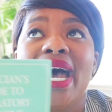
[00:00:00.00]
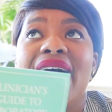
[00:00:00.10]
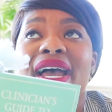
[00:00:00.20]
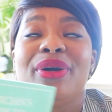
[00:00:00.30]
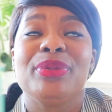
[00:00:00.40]

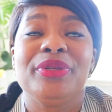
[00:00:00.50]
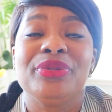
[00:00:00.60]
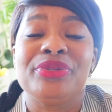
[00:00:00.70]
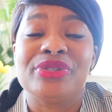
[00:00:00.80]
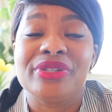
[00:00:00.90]
I hope
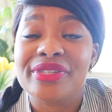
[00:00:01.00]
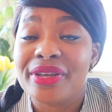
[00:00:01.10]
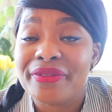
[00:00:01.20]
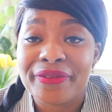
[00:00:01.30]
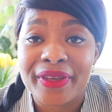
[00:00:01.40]
you do
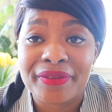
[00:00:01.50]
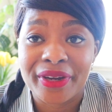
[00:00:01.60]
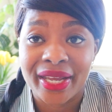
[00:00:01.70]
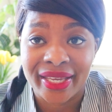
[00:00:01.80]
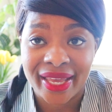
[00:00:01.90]
yourself a favor
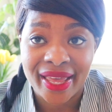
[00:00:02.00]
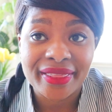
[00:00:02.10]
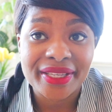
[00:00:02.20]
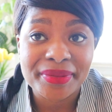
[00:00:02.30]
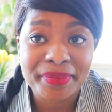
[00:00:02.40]
and
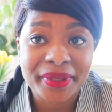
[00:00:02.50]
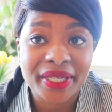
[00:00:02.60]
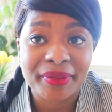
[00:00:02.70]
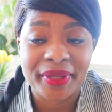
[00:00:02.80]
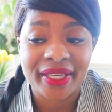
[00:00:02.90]
get this
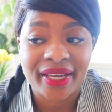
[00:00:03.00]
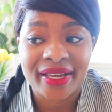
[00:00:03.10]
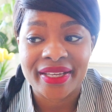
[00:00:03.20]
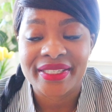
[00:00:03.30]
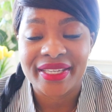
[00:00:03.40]
book
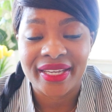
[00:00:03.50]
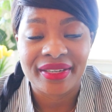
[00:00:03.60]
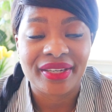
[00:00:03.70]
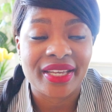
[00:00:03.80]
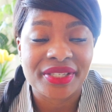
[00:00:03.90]
because
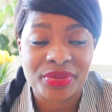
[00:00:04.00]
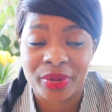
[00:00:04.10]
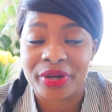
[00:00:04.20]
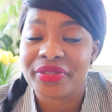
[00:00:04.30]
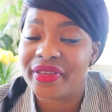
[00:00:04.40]
it is
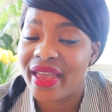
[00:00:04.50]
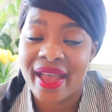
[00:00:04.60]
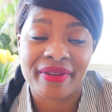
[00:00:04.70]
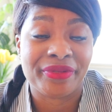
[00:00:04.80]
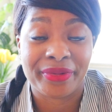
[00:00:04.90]
worth
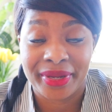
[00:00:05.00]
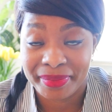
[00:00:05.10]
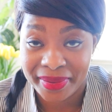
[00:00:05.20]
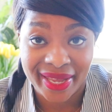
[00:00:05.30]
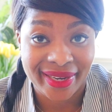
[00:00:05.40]
every
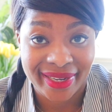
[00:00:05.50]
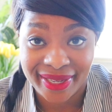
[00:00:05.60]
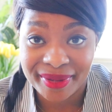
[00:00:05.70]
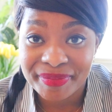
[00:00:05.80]
penny.